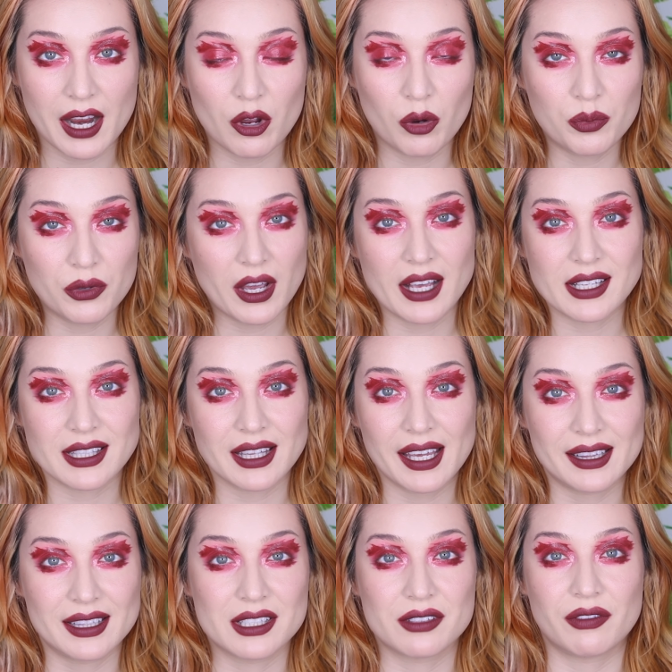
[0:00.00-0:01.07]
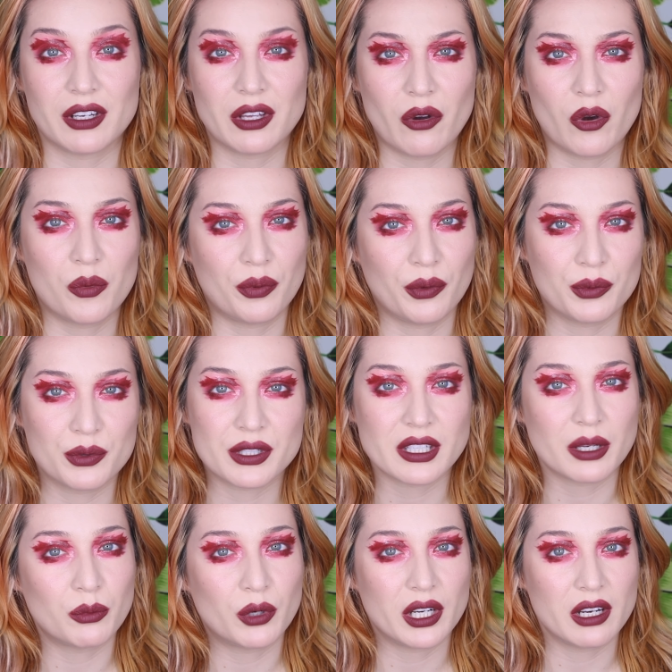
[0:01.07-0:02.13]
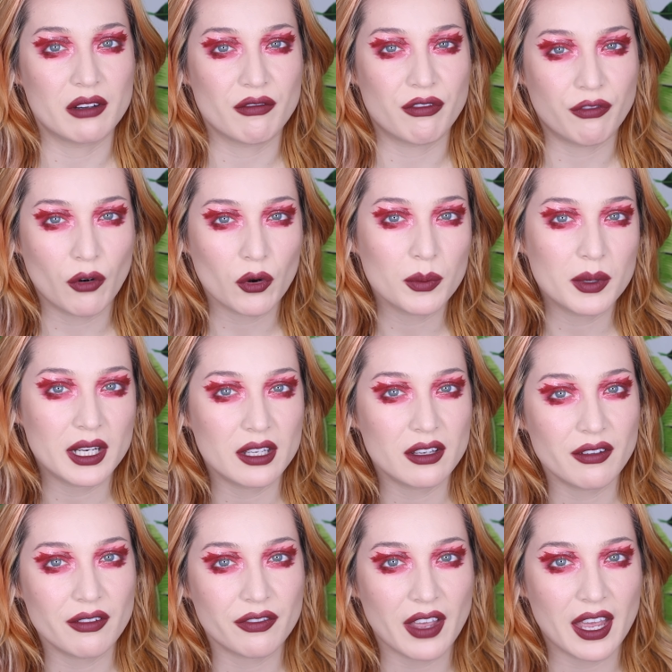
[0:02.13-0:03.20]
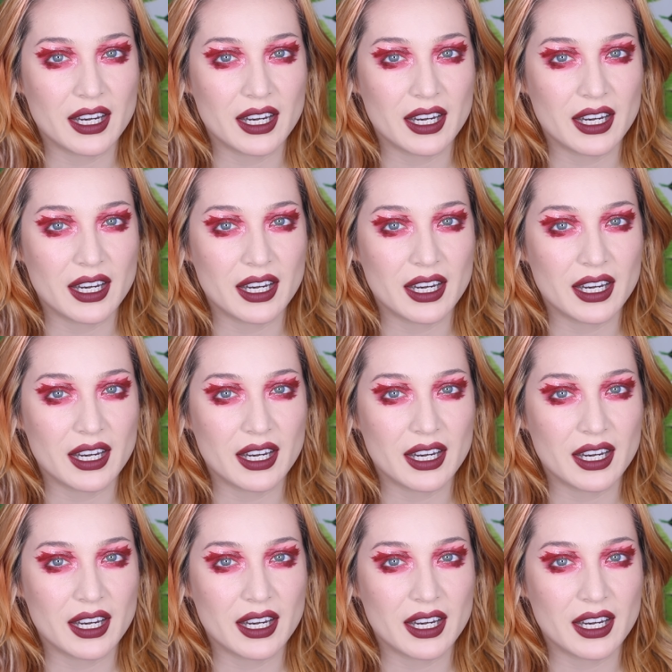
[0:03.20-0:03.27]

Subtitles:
I hope you guys liked this video. I hope it was somewhat informative